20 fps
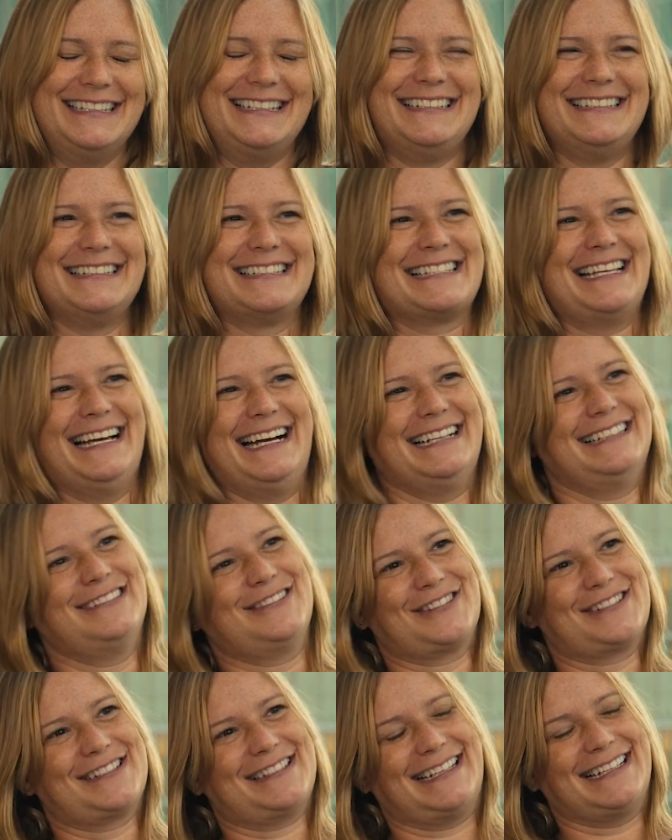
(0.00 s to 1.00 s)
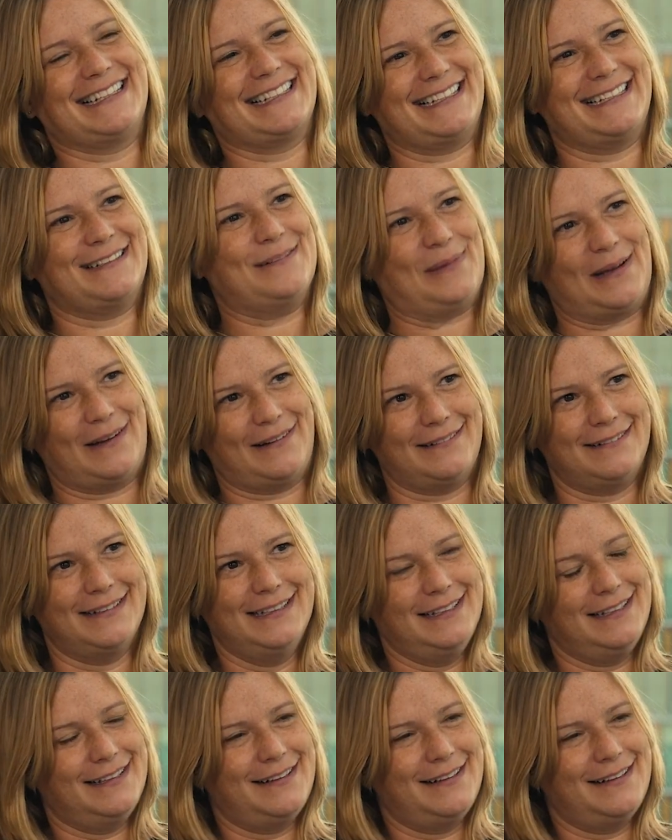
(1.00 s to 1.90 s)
It's like just thinking about